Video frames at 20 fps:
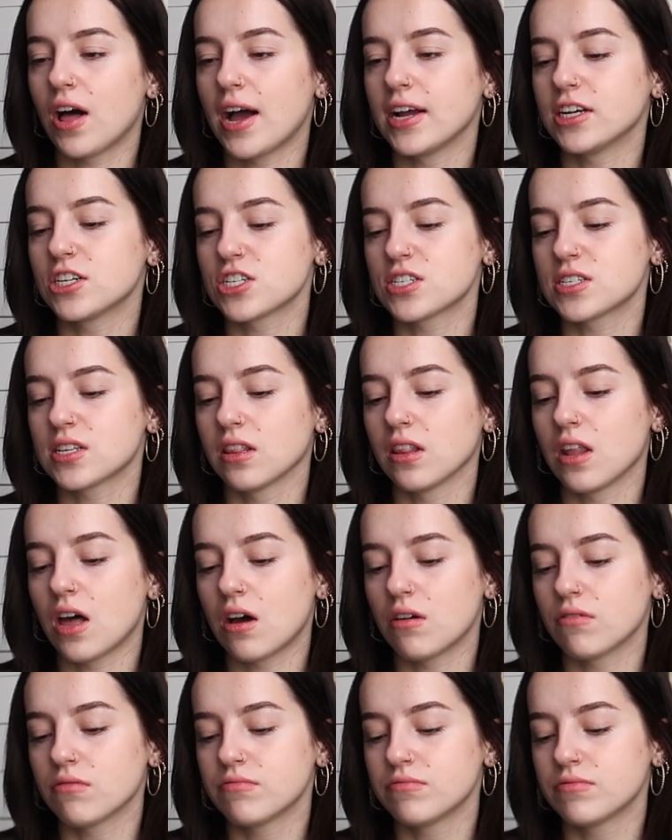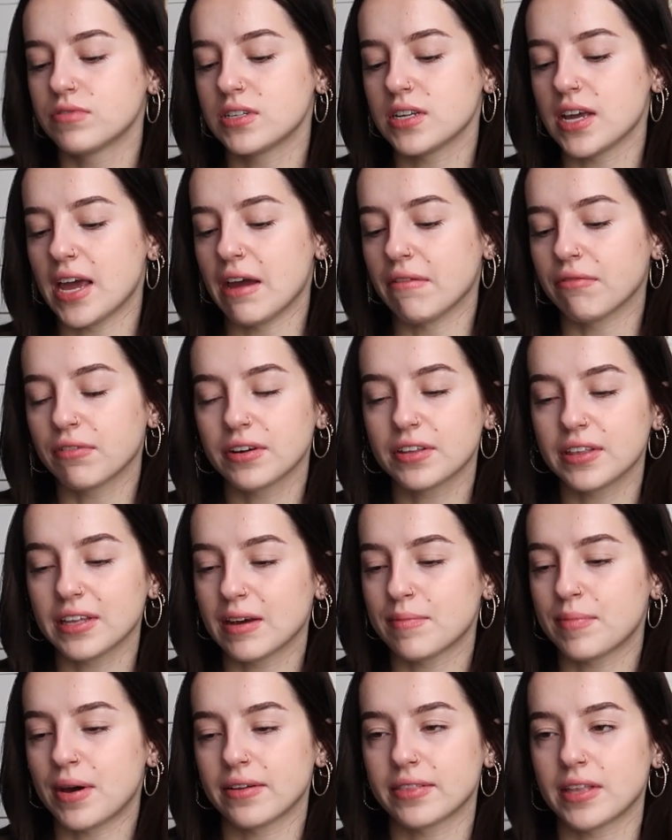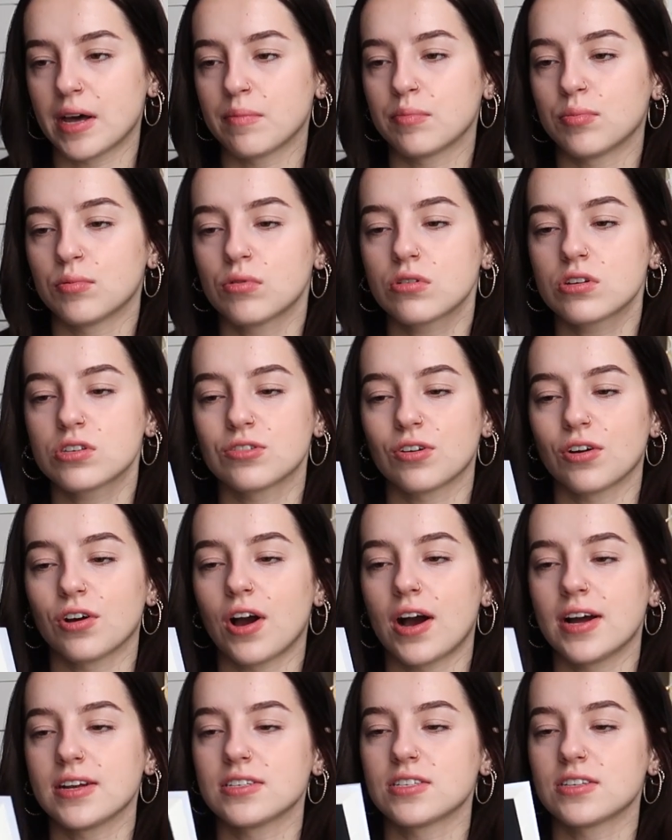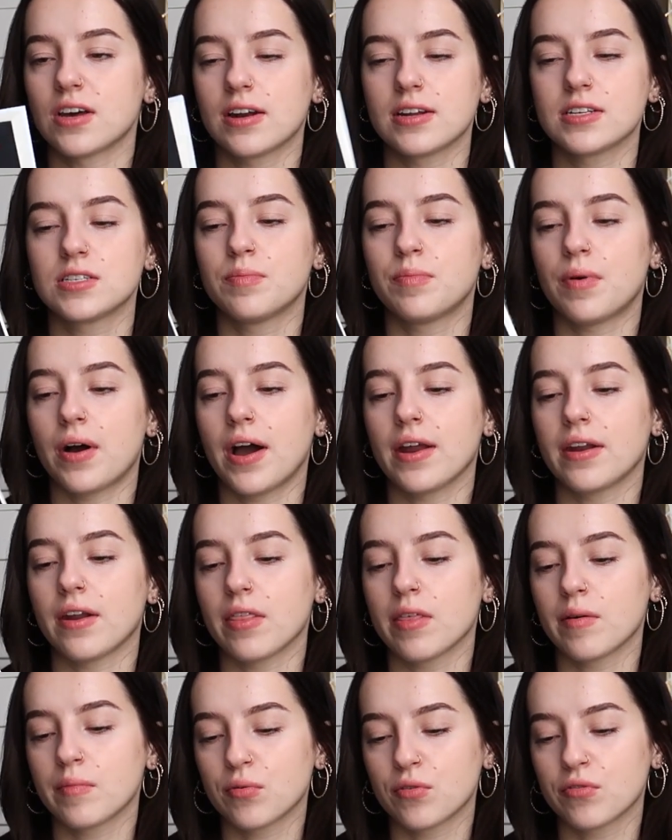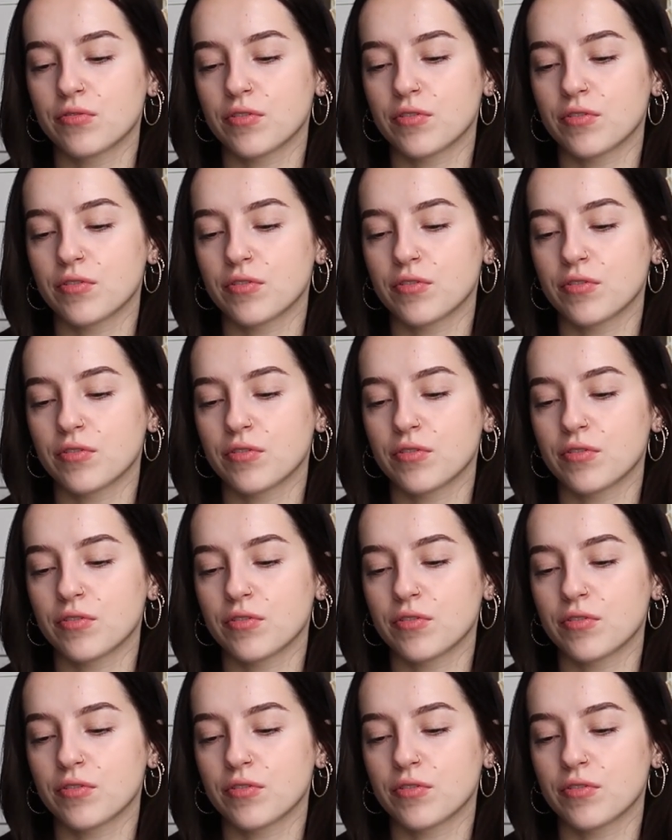I just loved everything about that book, so I decided to buy another book